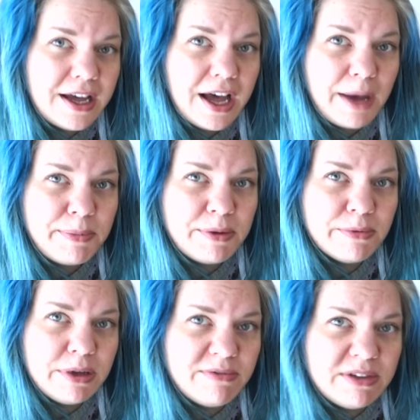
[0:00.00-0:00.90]
happy
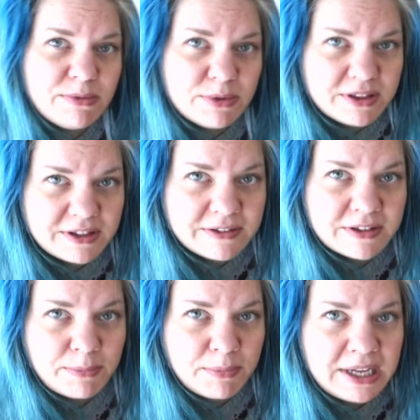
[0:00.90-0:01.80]
weaving with this
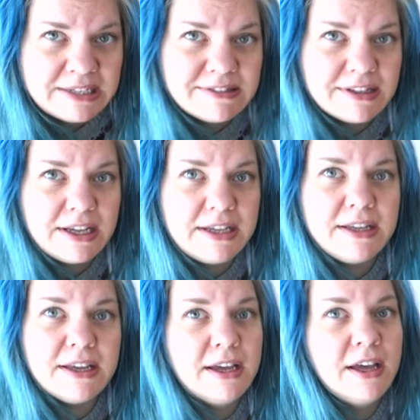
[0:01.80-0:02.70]

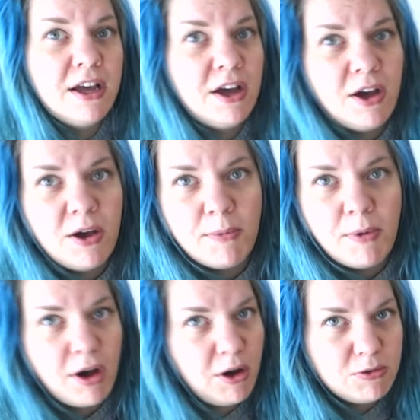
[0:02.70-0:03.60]
amazing,
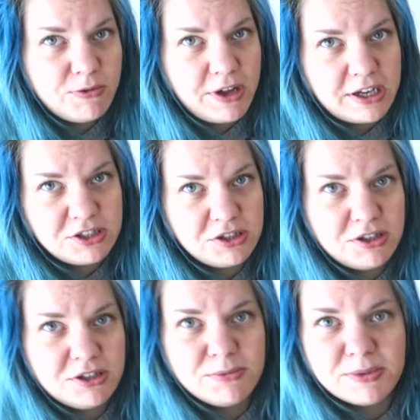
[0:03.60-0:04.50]

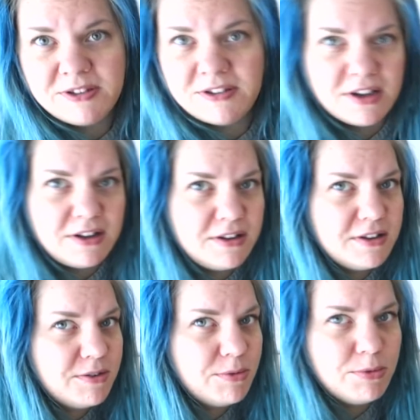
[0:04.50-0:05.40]
old-fashioned, but still
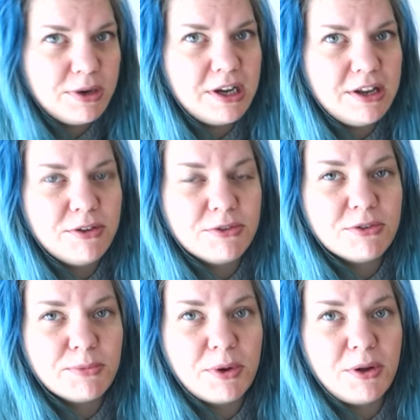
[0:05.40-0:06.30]
really
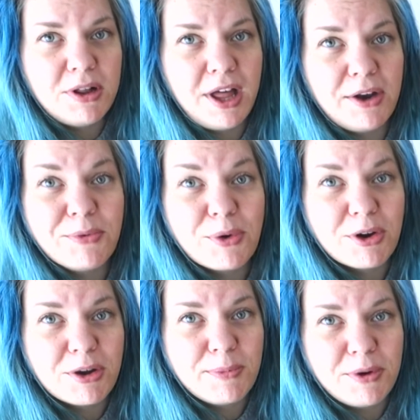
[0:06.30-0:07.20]
usable and
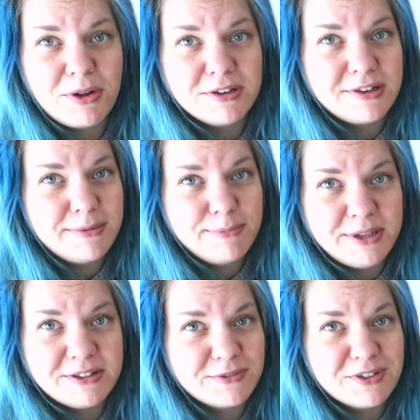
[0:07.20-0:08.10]
workable
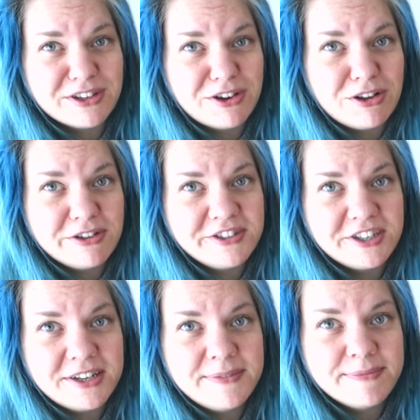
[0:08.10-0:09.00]
piece of technology.